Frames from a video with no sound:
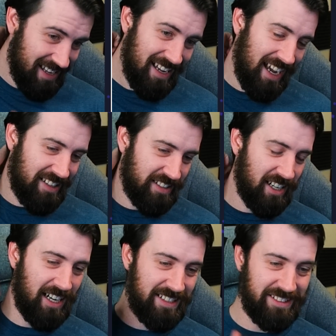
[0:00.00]
It
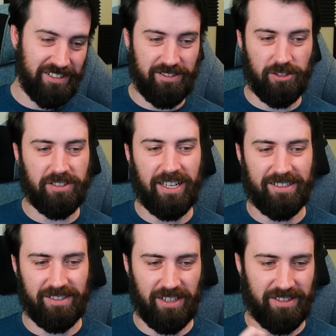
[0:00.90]
looks like
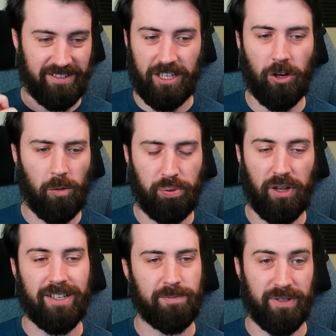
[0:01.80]
it's a seal
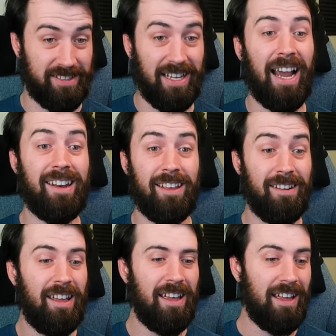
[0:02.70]
plus
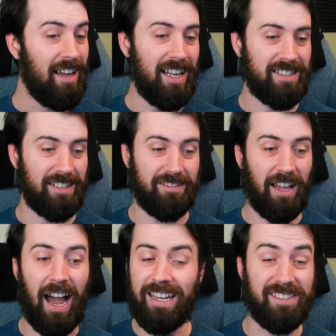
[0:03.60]
Poseidon. It's a
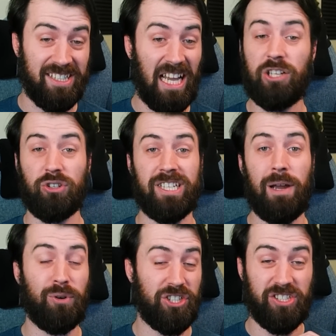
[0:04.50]
ice electric
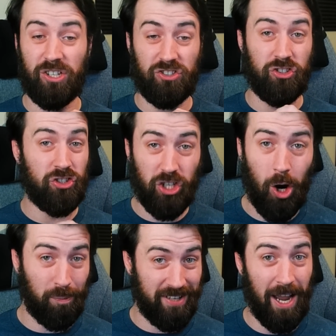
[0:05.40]
type, which is a
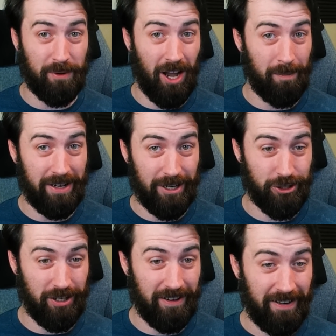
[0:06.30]
dope type
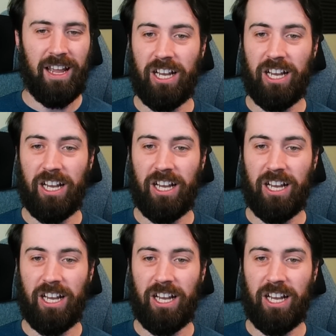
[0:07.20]
combination.